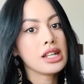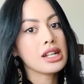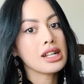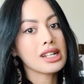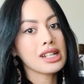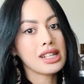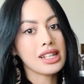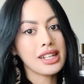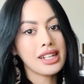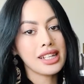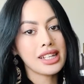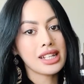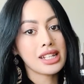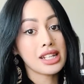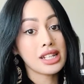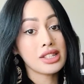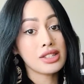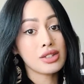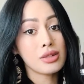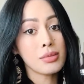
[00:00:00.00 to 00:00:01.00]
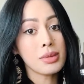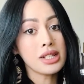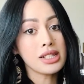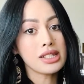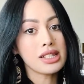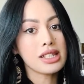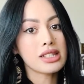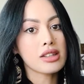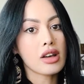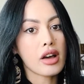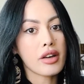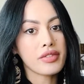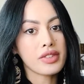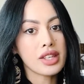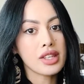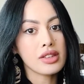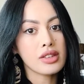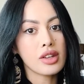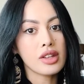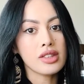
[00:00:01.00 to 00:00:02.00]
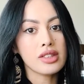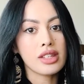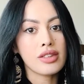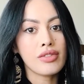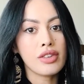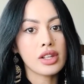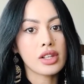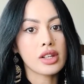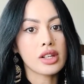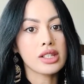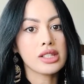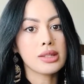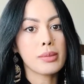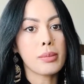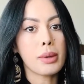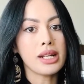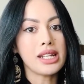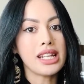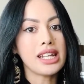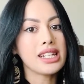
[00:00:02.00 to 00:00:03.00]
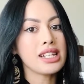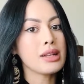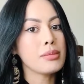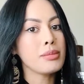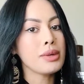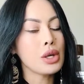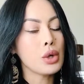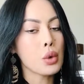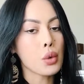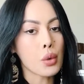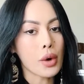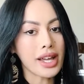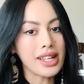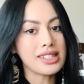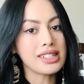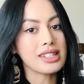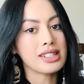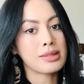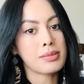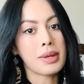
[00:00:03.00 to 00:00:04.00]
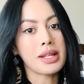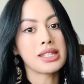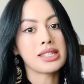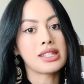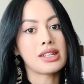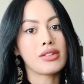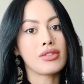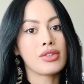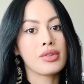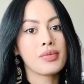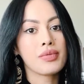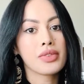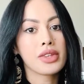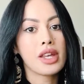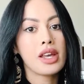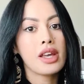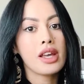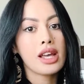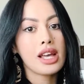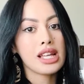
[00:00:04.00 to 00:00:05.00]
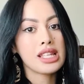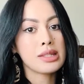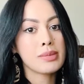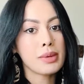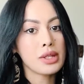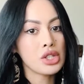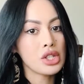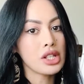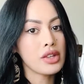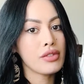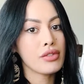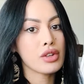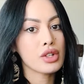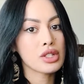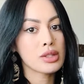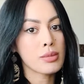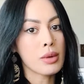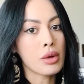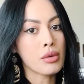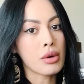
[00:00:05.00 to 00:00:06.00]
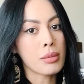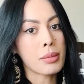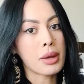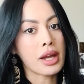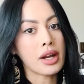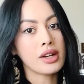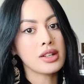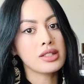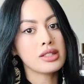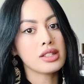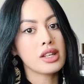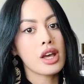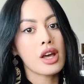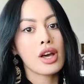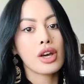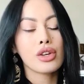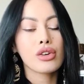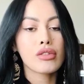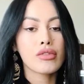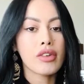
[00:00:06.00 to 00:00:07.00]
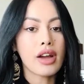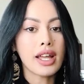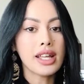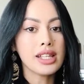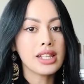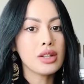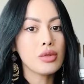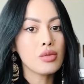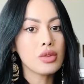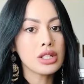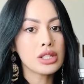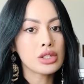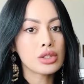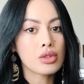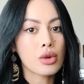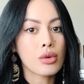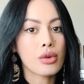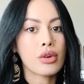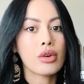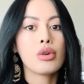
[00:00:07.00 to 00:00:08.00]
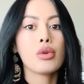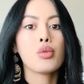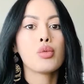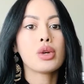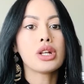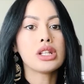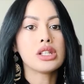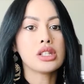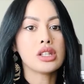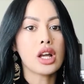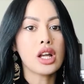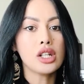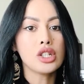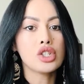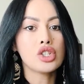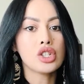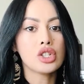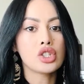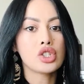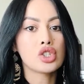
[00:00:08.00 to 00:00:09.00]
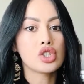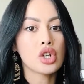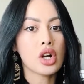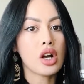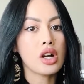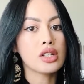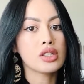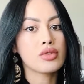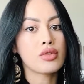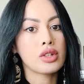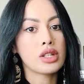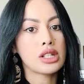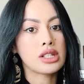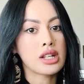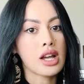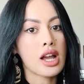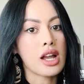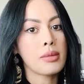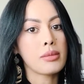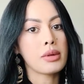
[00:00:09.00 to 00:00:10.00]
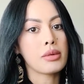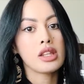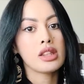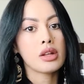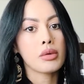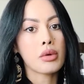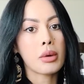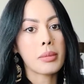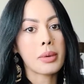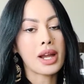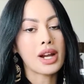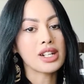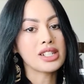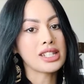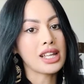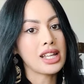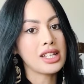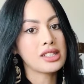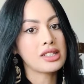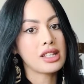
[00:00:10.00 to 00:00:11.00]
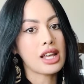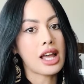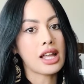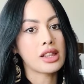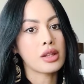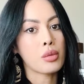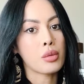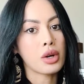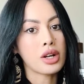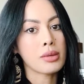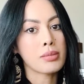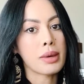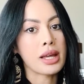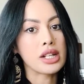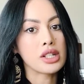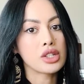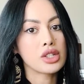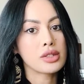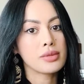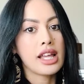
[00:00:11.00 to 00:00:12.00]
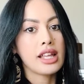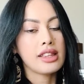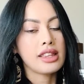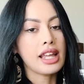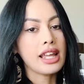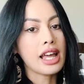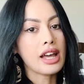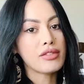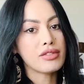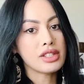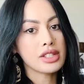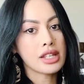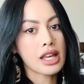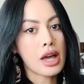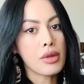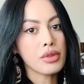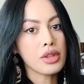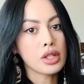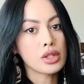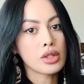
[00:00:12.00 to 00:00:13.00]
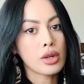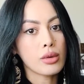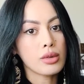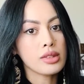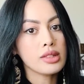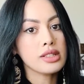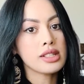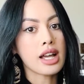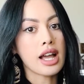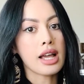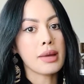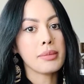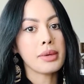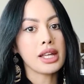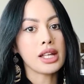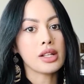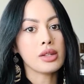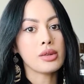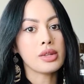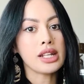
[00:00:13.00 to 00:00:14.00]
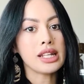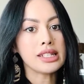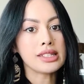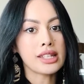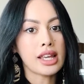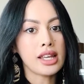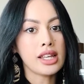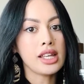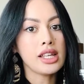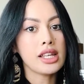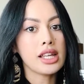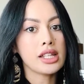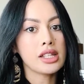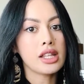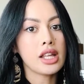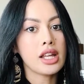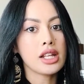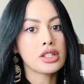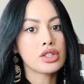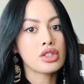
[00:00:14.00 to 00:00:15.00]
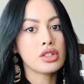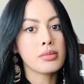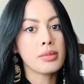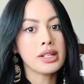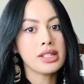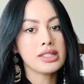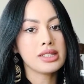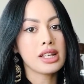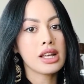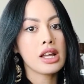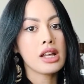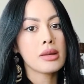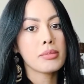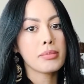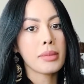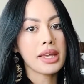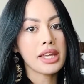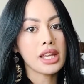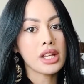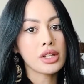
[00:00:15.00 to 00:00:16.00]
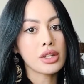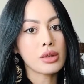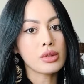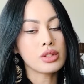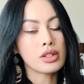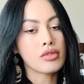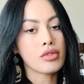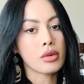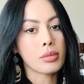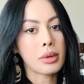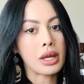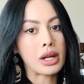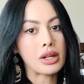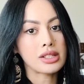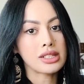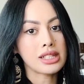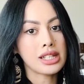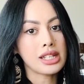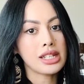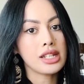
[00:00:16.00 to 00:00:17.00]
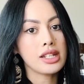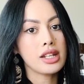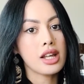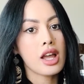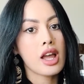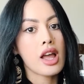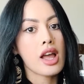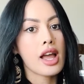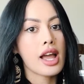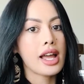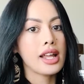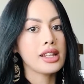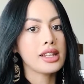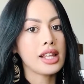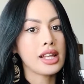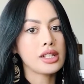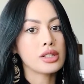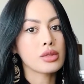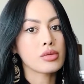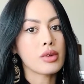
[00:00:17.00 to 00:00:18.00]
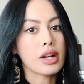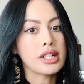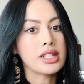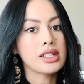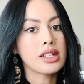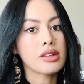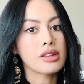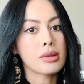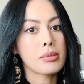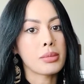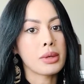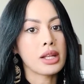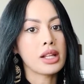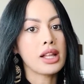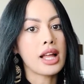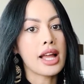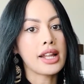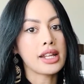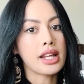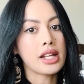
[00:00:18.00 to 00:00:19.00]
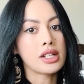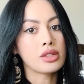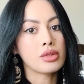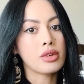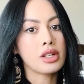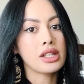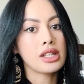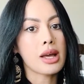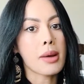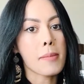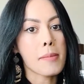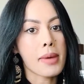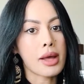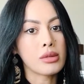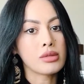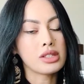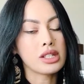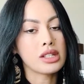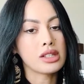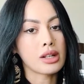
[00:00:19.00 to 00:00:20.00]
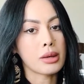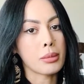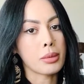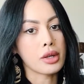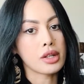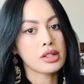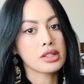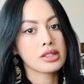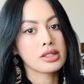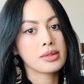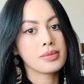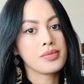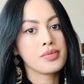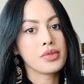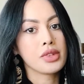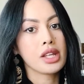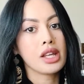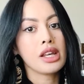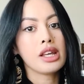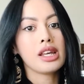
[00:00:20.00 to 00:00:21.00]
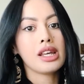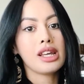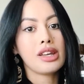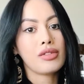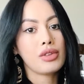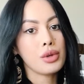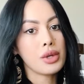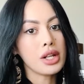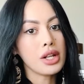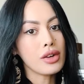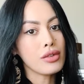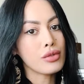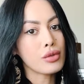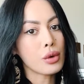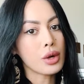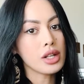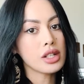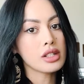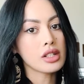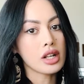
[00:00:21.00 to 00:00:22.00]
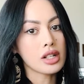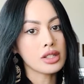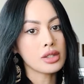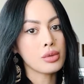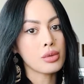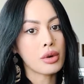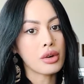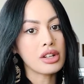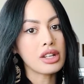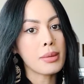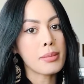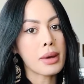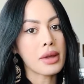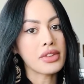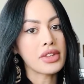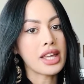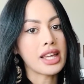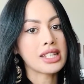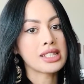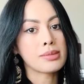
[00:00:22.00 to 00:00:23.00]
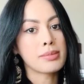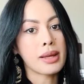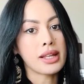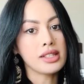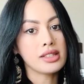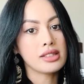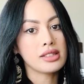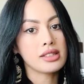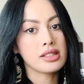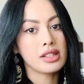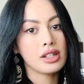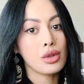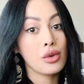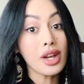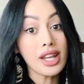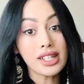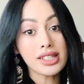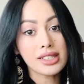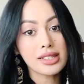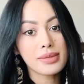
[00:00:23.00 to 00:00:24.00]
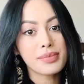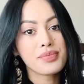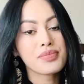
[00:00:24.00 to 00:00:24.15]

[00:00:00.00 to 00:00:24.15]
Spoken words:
Cleaning an instrument is often not difficult, but it can be quite expensive. Especially for small repairs, your violin restorer will not just charge for the time the repair takes at the workbench. They have to count the total time, including taking in the instrument, making notes of repairs needed, and later writing out the bill and entering the amount in their books. If you can afford not to worry about the expense, great!